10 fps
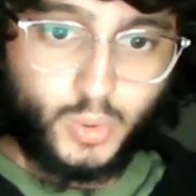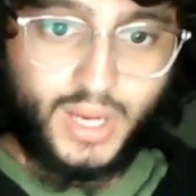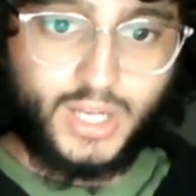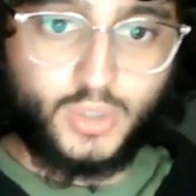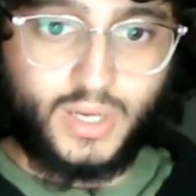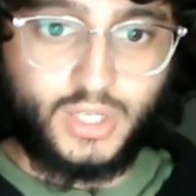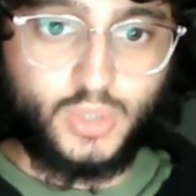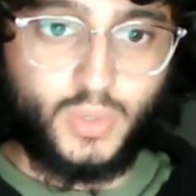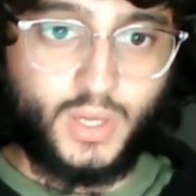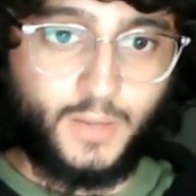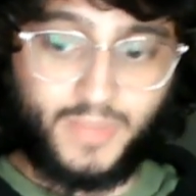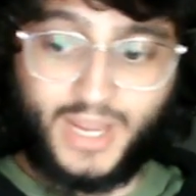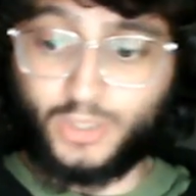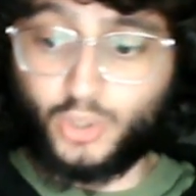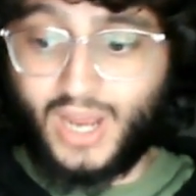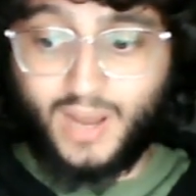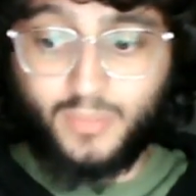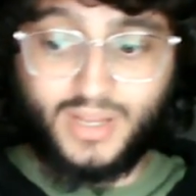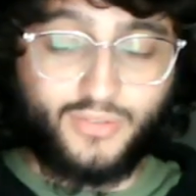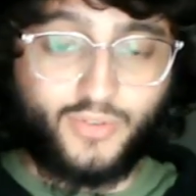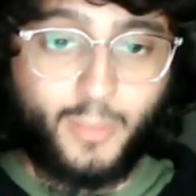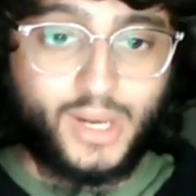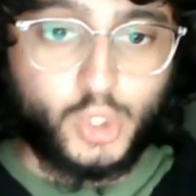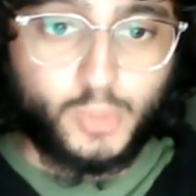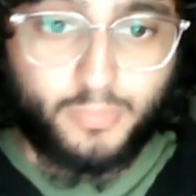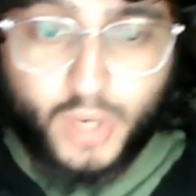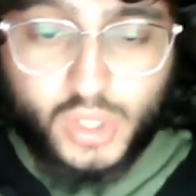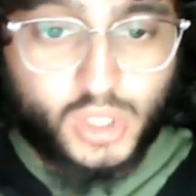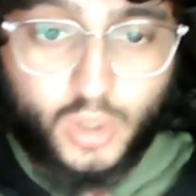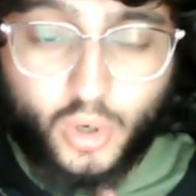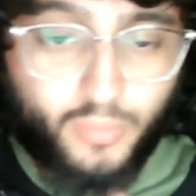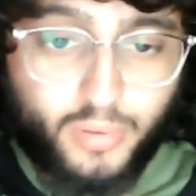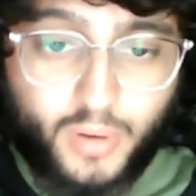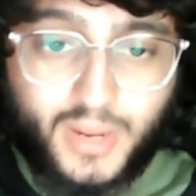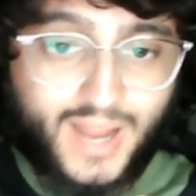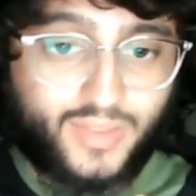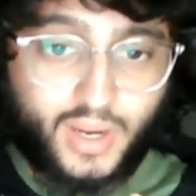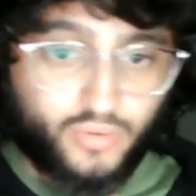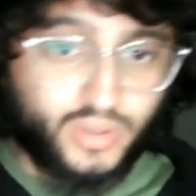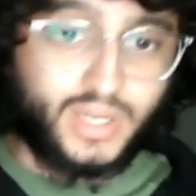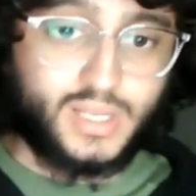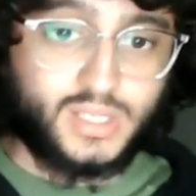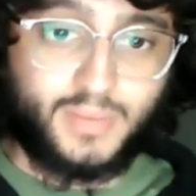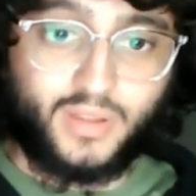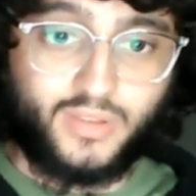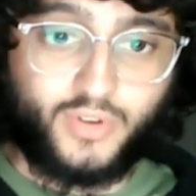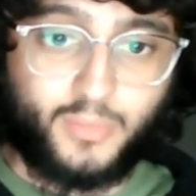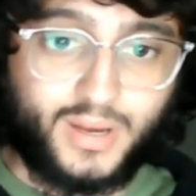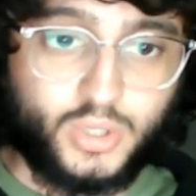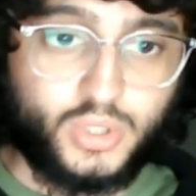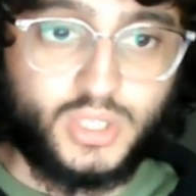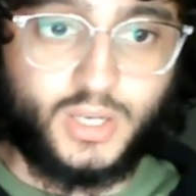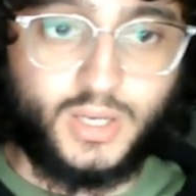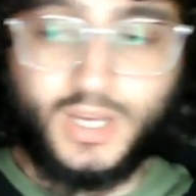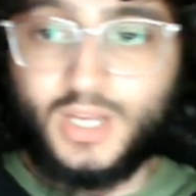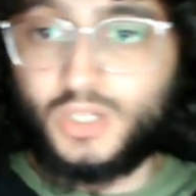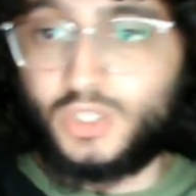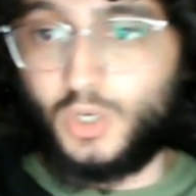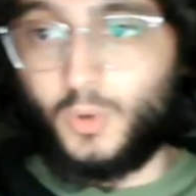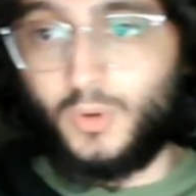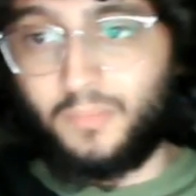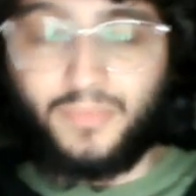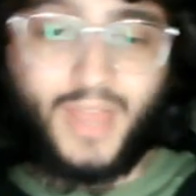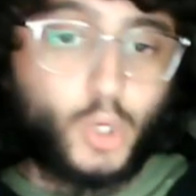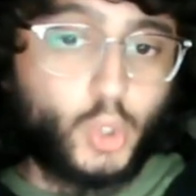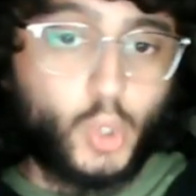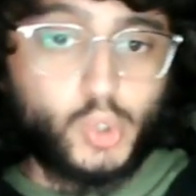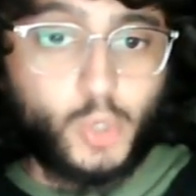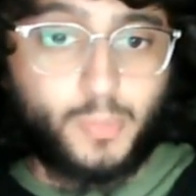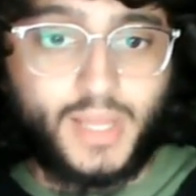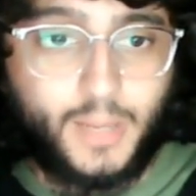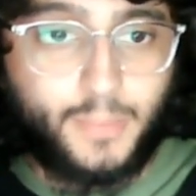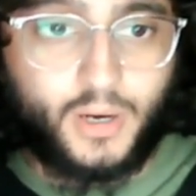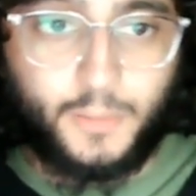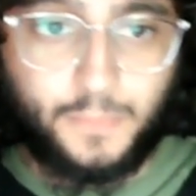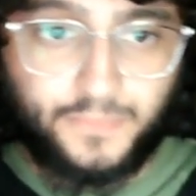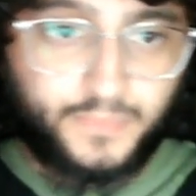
2022, yeah, I don't know how many different managers. Barcelona probably had a ridiculous amount of different managers in it, so that could also play a part.